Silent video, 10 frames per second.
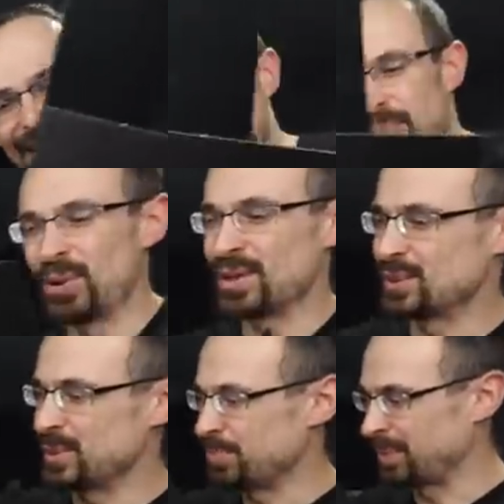it
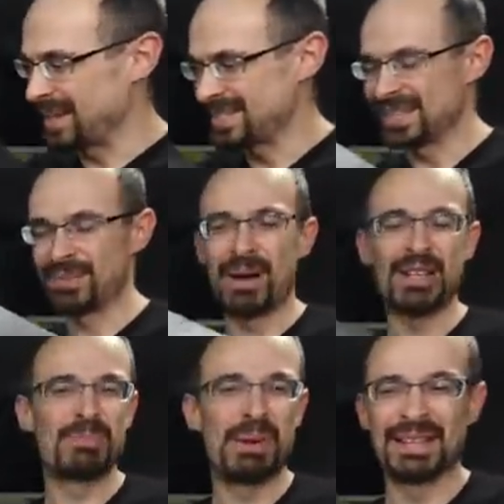bonds with plastic
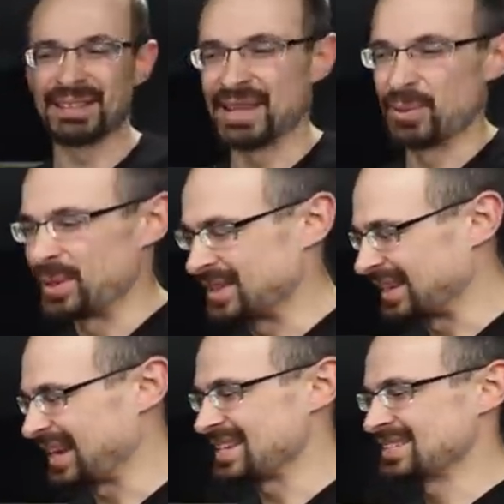much better than with the
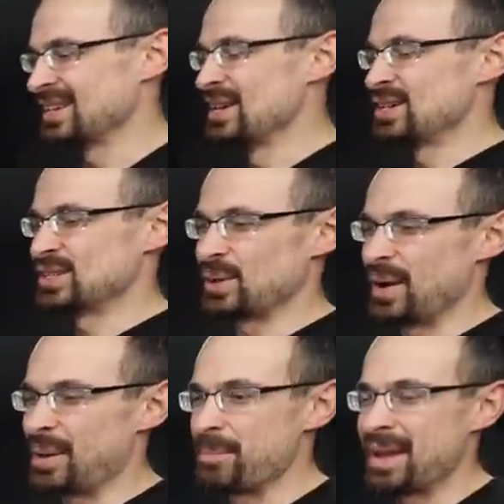glass. So
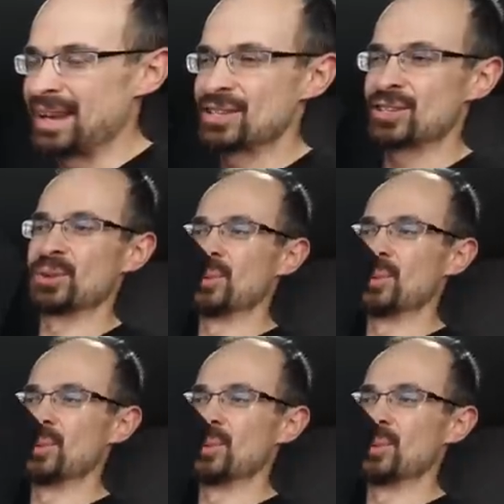I managed